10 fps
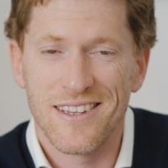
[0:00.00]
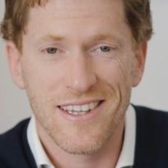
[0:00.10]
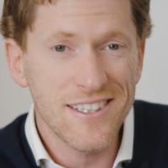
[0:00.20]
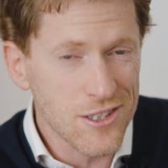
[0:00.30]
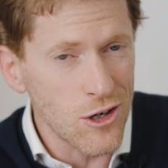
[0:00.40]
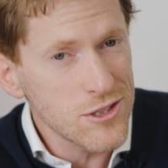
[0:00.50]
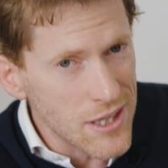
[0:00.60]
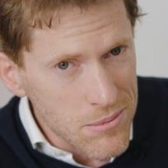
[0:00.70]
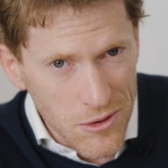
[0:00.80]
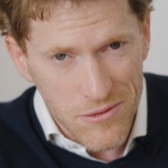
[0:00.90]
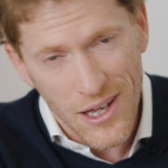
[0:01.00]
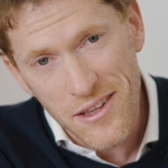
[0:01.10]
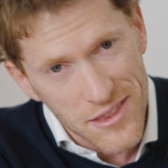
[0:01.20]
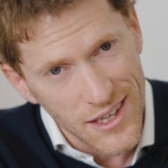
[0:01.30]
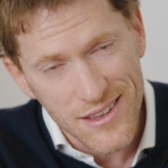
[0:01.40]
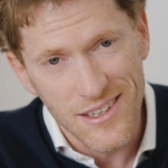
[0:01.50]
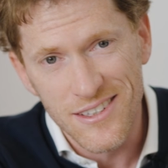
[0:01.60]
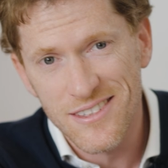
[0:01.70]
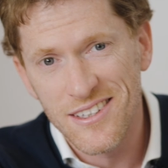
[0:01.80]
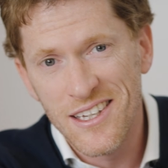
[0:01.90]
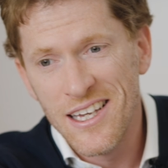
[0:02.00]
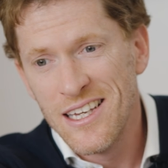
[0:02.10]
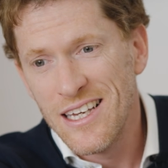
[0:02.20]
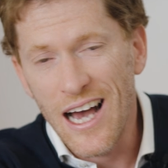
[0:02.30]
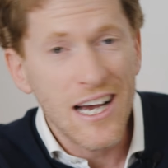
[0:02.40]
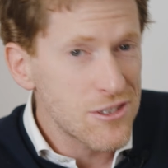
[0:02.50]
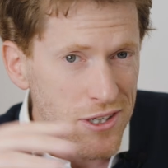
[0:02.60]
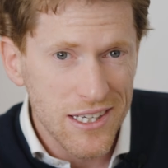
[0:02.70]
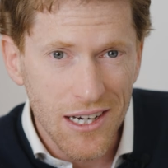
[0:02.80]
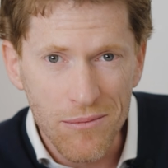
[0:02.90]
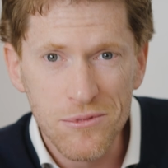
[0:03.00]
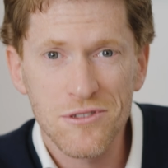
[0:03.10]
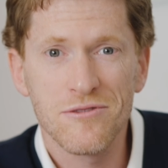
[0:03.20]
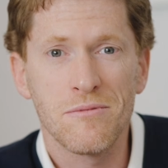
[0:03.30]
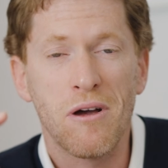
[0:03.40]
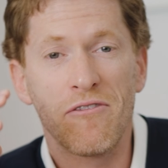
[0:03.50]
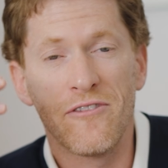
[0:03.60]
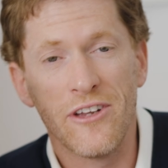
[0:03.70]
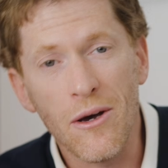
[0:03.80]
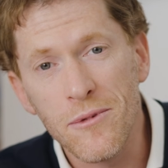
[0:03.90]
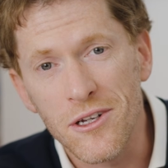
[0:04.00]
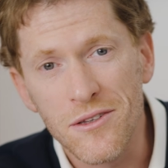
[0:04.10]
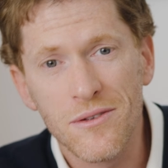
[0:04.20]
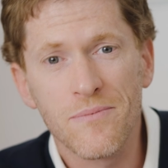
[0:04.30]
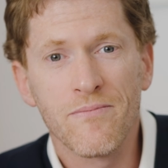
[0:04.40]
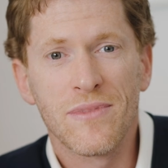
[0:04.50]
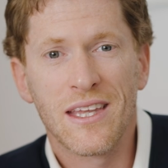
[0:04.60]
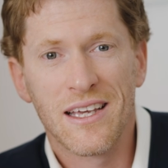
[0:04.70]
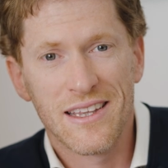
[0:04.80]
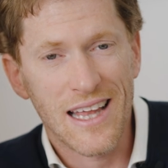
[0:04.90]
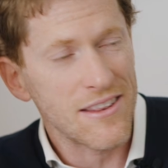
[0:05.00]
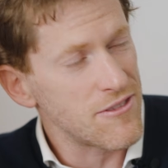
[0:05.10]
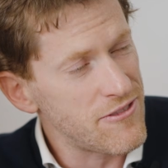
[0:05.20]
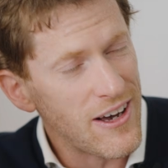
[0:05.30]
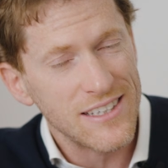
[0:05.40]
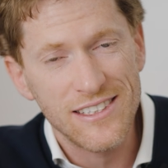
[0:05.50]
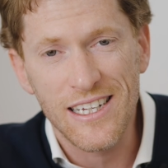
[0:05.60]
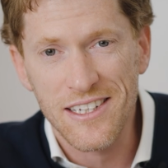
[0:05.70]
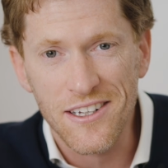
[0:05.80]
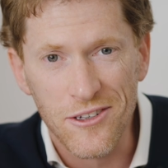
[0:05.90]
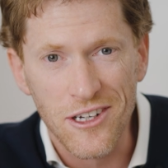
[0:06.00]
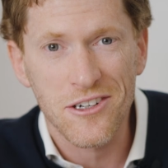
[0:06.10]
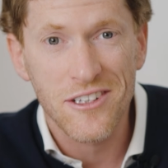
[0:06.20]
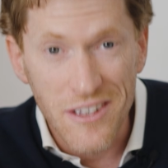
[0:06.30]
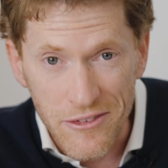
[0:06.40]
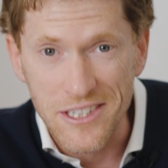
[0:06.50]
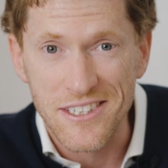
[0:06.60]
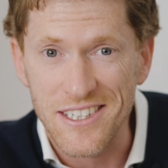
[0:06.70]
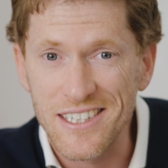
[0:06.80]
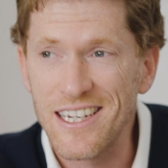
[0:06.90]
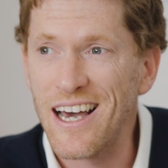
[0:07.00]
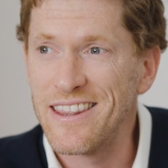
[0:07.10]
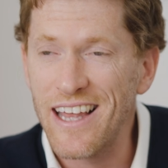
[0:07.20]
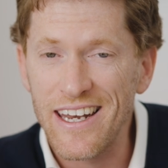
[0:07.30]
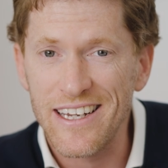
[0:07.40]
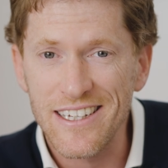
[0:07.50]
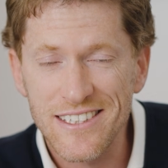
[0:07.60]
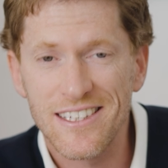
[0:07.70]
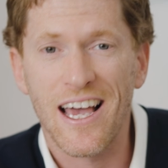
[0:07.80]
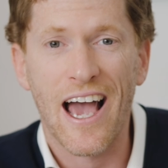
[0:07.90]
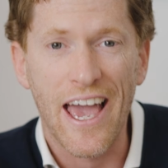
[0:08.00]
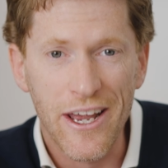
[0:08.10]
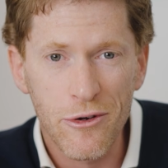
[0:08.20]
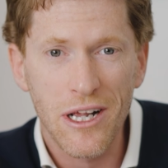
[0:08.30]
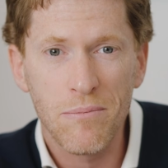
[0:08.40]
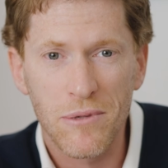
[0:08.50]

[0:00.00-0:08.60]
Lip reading: This concept of line thickness actually comes from a phenomenon that fascinated Leonardo da Vinci, and that is aerial